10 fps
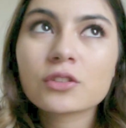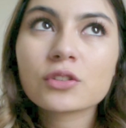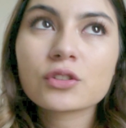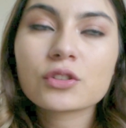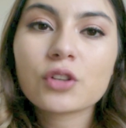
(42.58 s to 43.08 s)

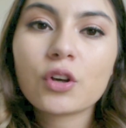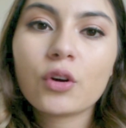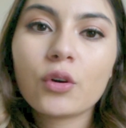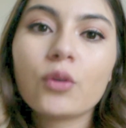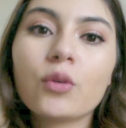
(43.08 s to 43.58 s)

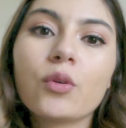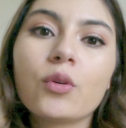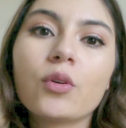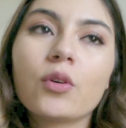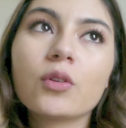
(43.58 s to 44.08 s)
So
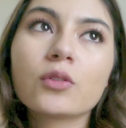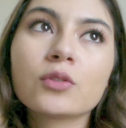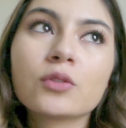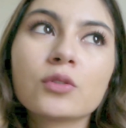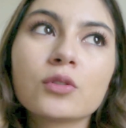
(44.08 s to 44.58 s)

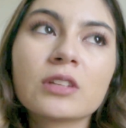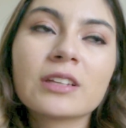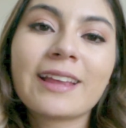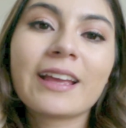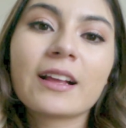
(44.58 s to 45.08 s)
to take the
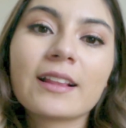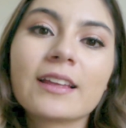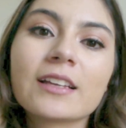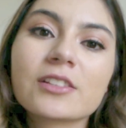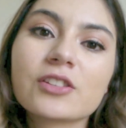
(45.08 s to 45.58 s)

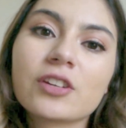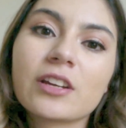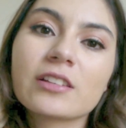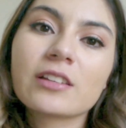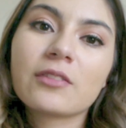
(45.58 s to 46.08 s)
NCLEX, you
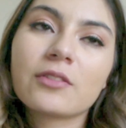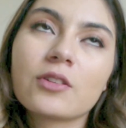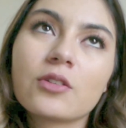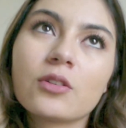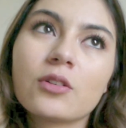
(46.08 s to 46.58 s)
guys have
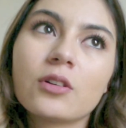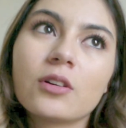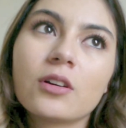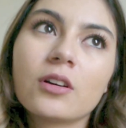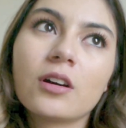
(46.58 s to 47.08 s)
to
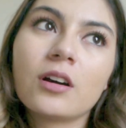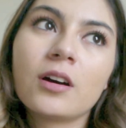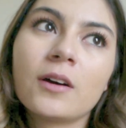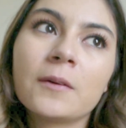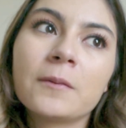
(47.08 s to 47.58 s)

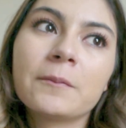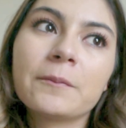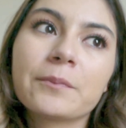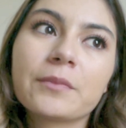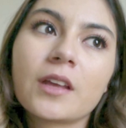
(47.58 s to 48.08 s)
um,
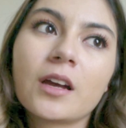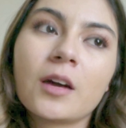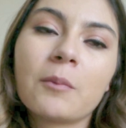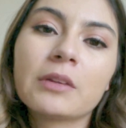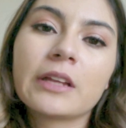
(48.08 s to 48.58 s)

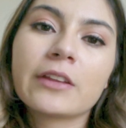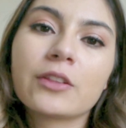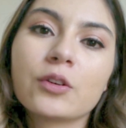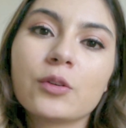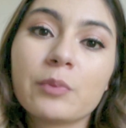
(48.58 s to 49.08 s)
apply
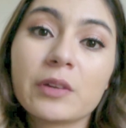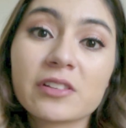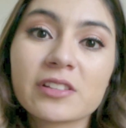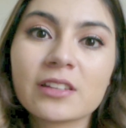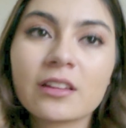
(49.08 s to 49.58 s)
through
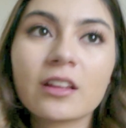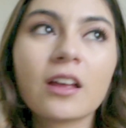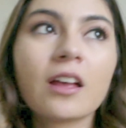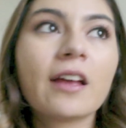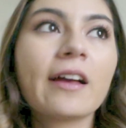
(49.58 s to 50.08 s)
Pearson,
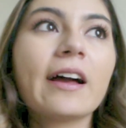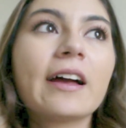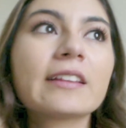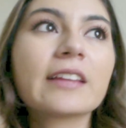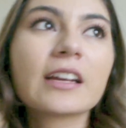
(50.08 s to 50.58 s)
and
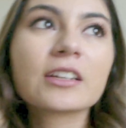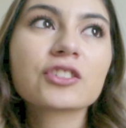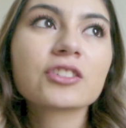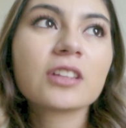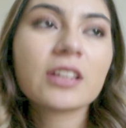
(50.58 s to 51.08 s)
they
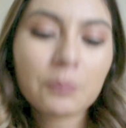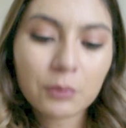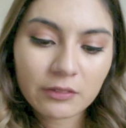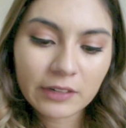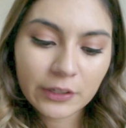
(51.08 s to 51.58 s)
actually
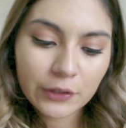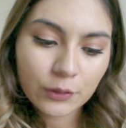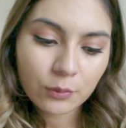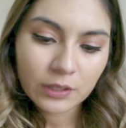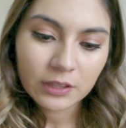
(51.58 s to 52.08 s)
provide you
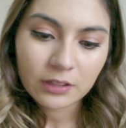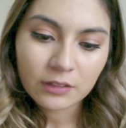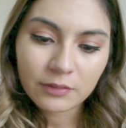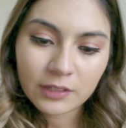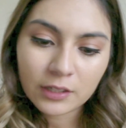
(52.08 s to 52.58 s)
with a
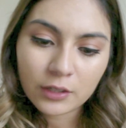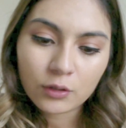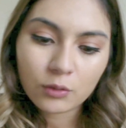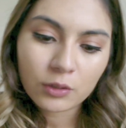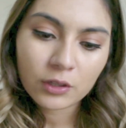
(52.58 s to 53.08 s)
video
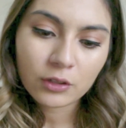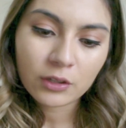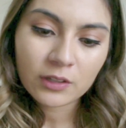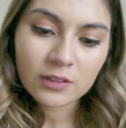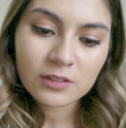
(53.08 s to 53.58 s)
where you
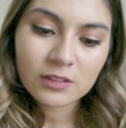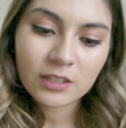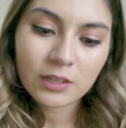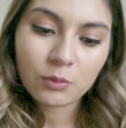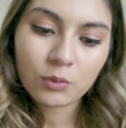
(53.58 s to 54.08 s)
can see
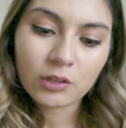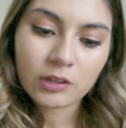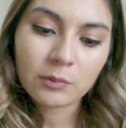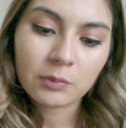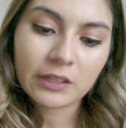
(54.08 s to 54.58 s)
what the
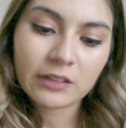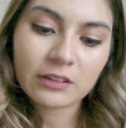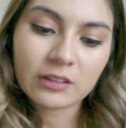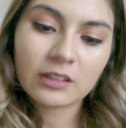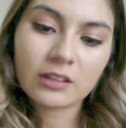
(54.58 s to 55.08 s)
place
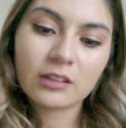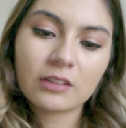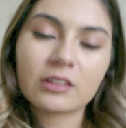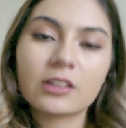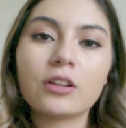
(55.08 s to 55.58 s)
is
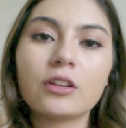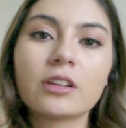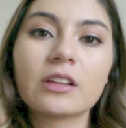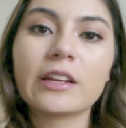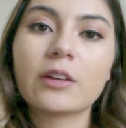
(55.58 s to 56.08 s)
gonna look
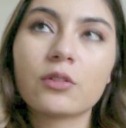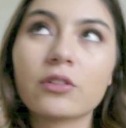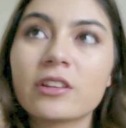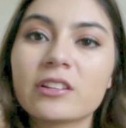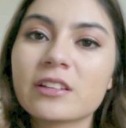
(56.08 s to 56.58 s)
like, or the
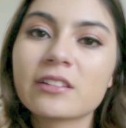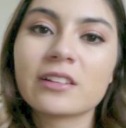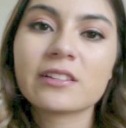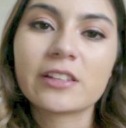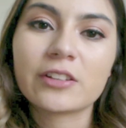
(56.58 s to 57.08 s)
testing
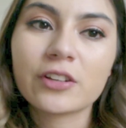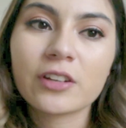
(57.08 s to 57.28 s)
center.